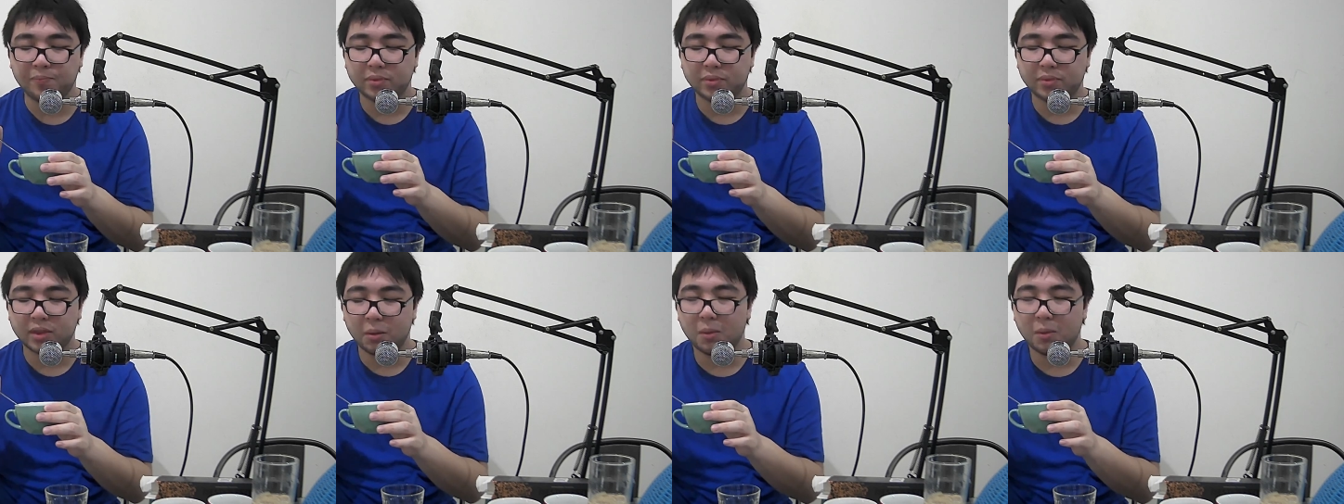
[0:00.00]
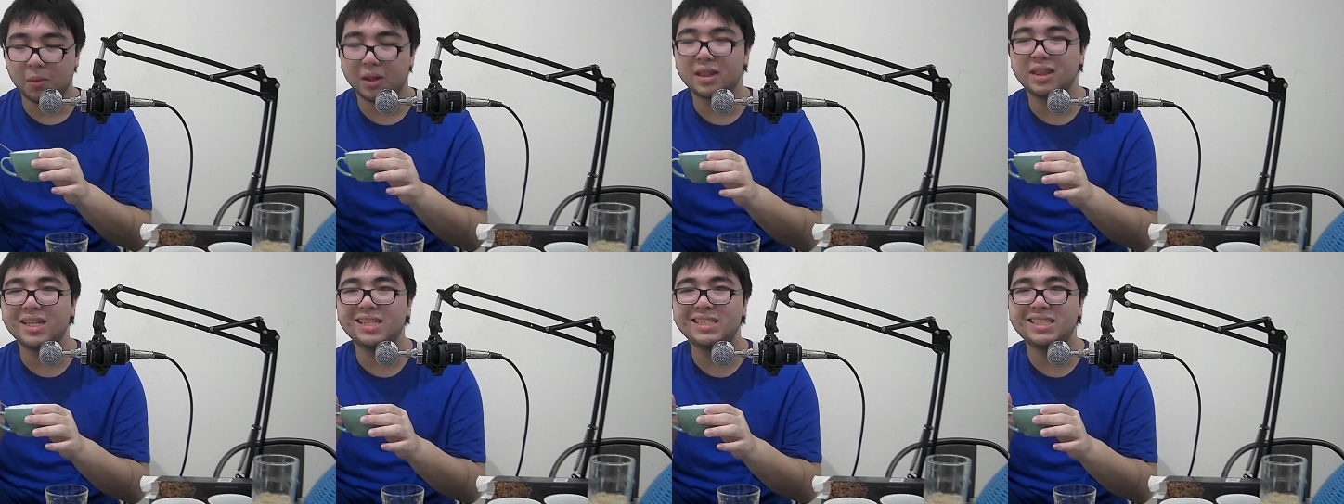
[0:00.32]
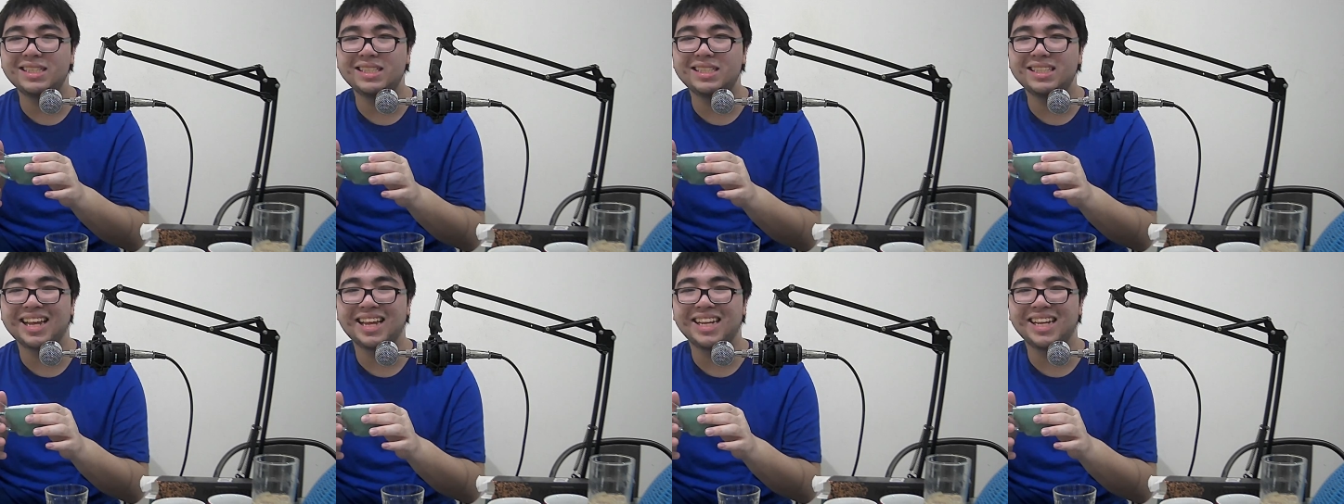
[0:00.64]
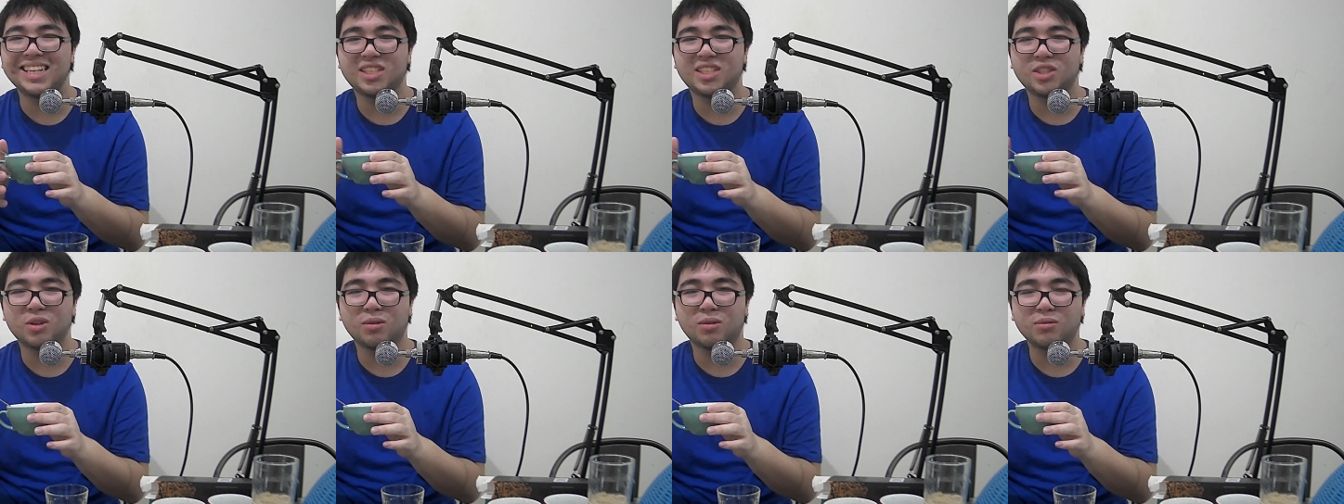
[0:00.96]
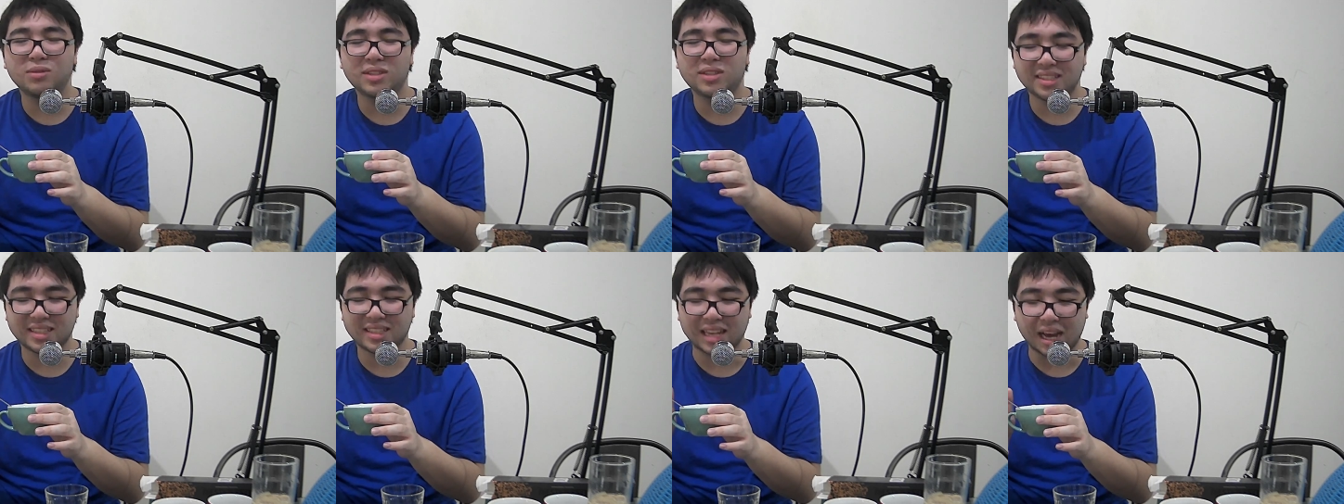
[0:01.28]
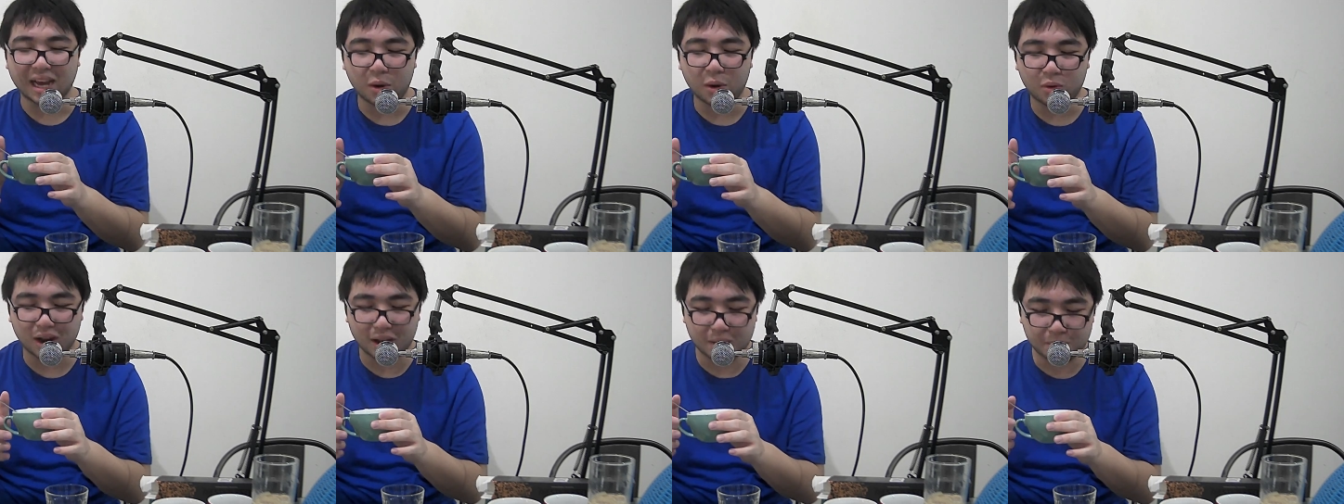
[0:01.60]
but this tastes so
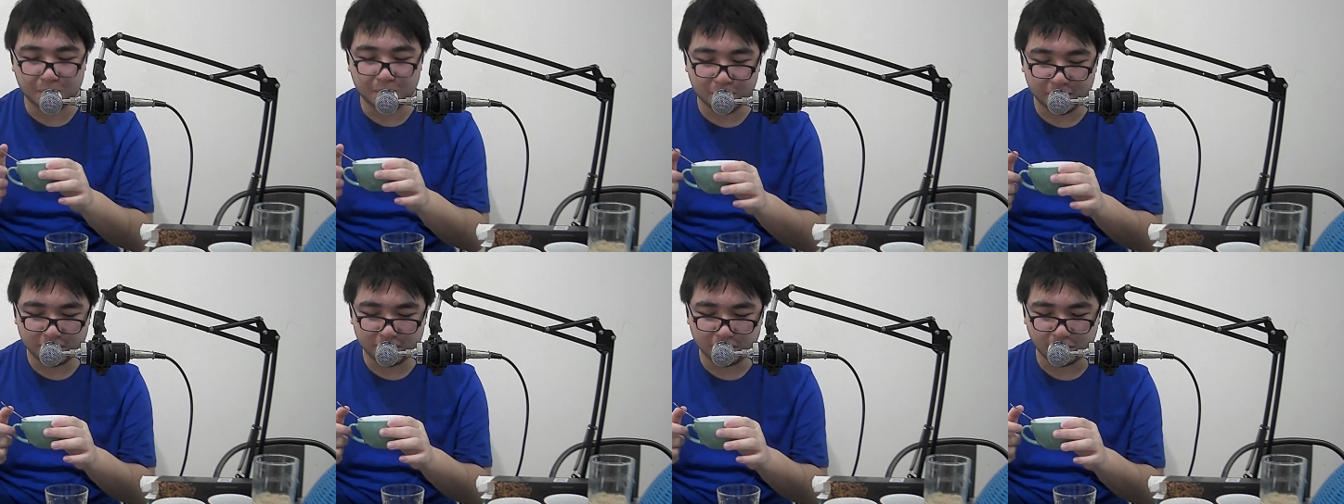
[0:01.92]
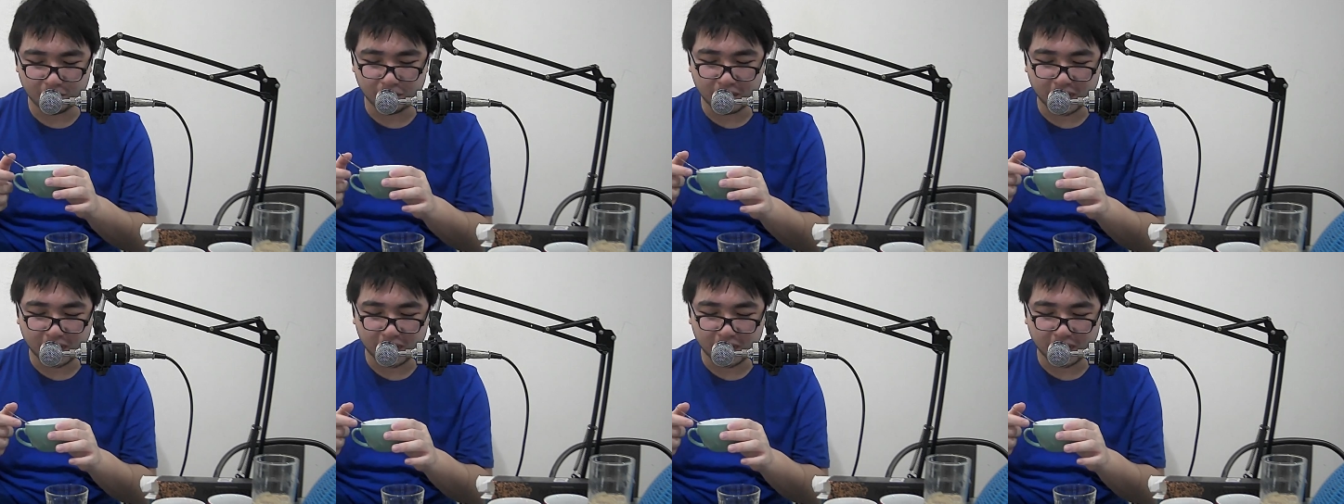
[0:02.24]
sour and bitter.